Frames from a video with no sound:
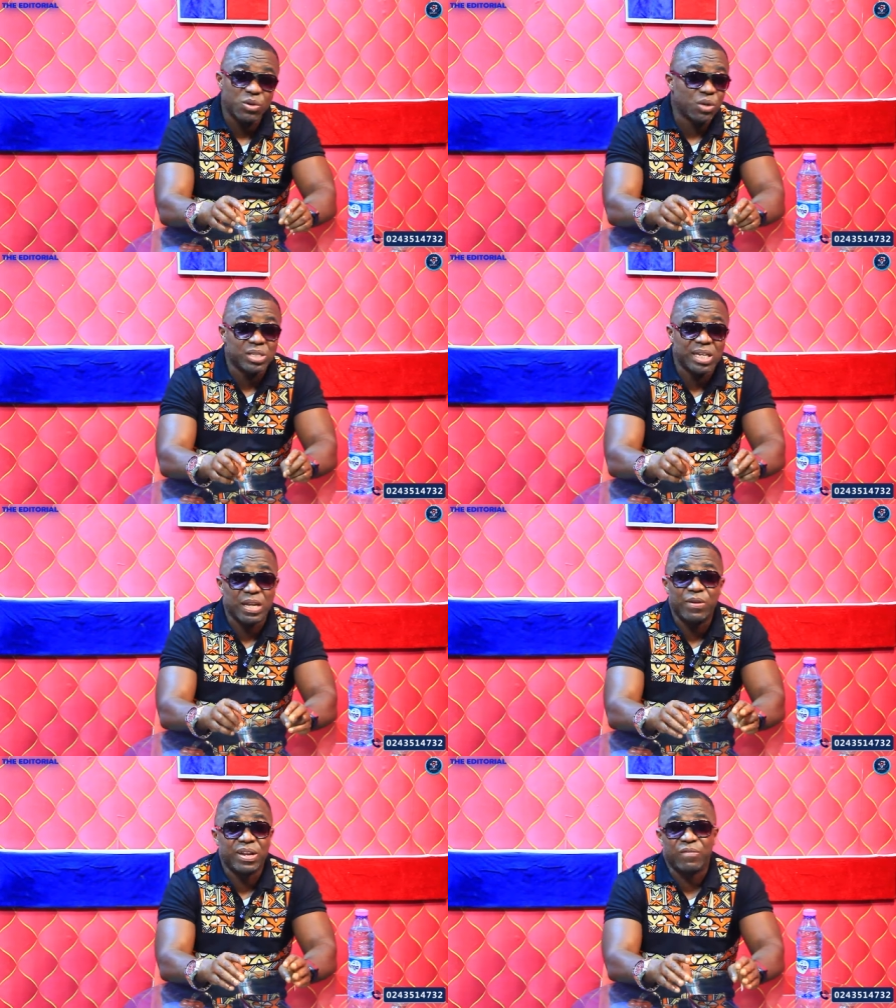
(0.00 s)
I talk to
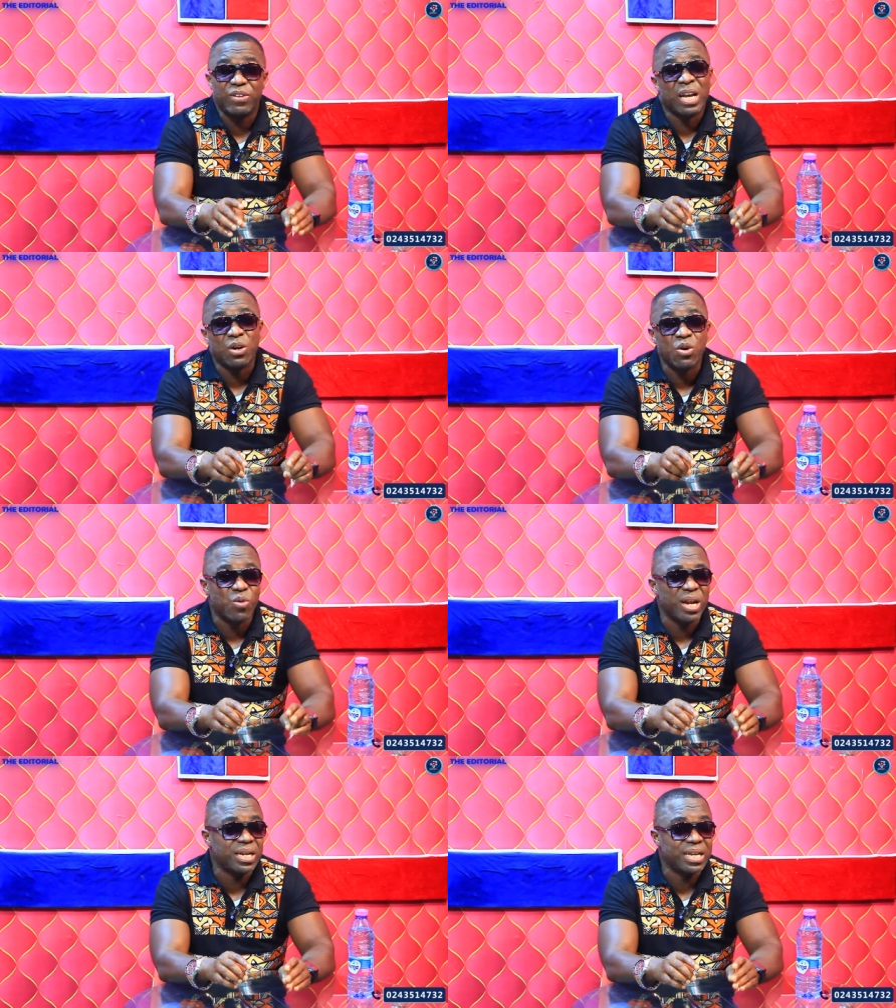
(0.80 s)
Chatawe and I feel like, oh,
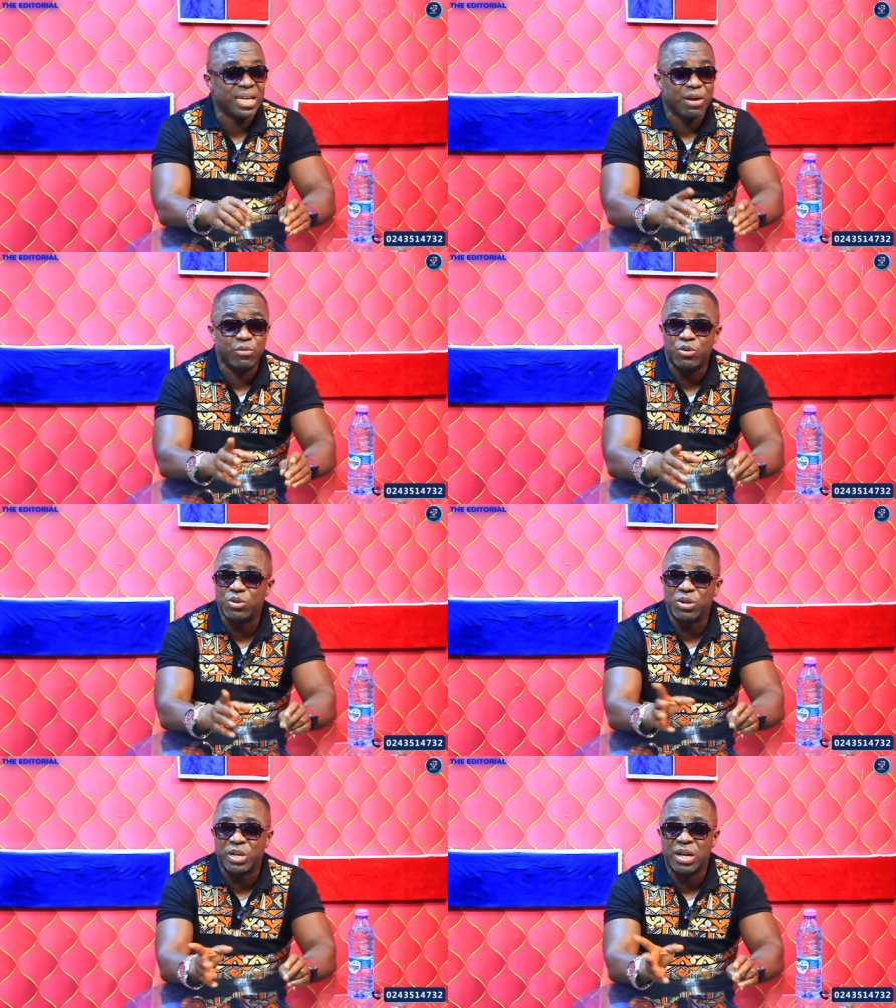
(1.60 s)
one day
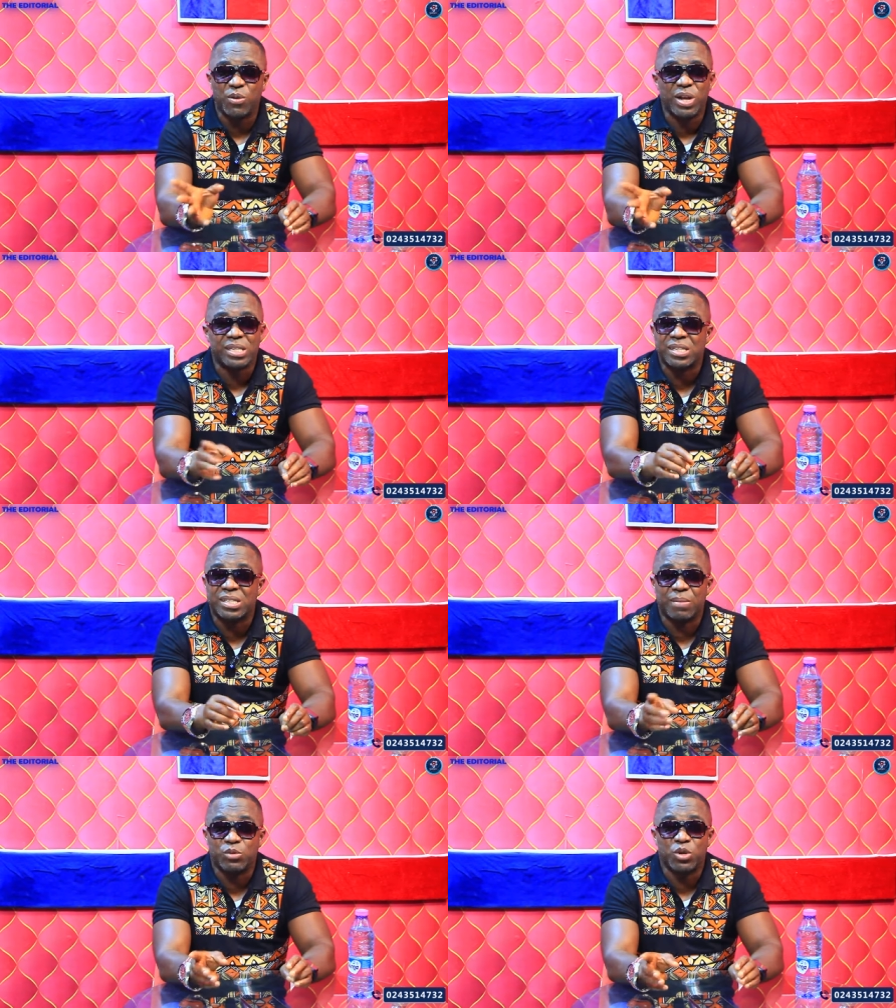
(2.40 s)
we can go and sit
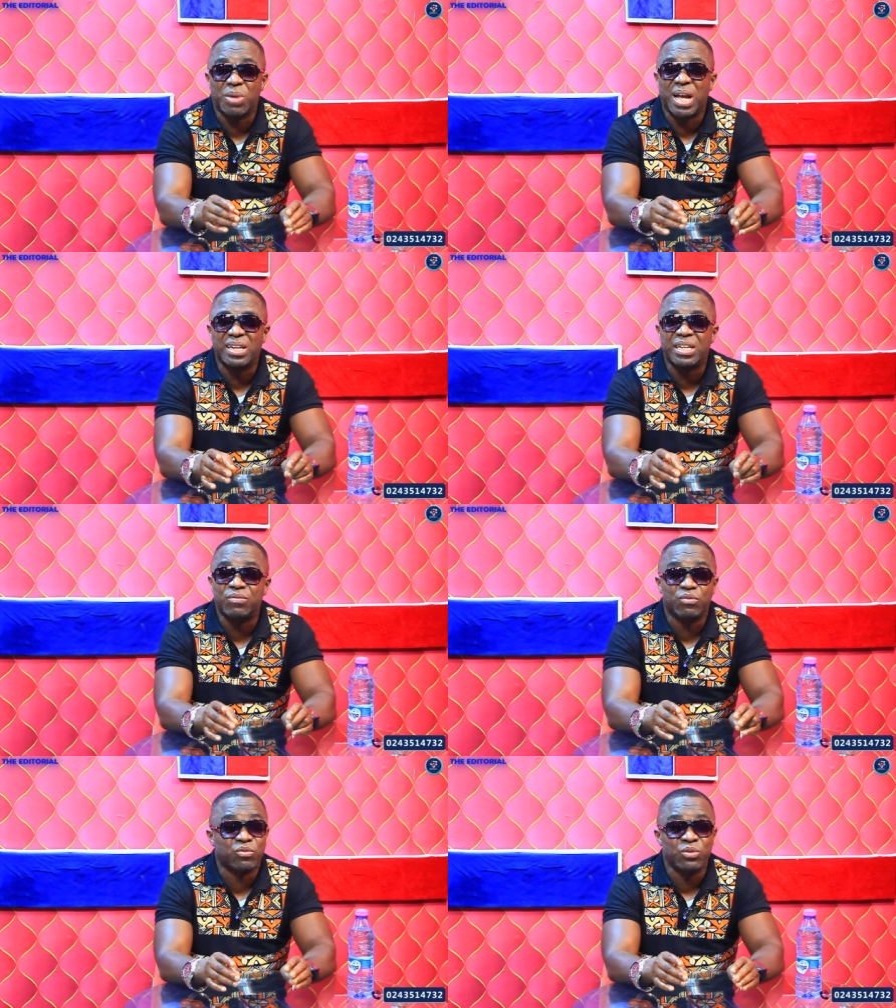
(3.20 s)
some choba and eat
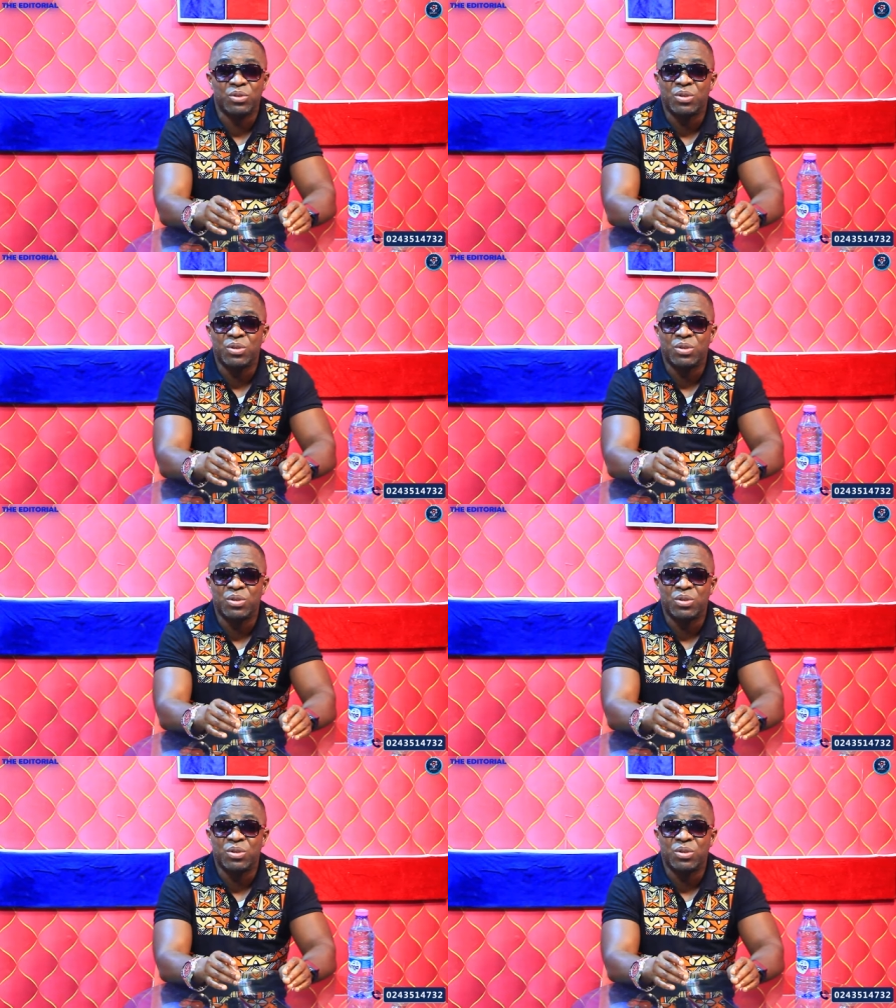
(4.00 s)
fufu.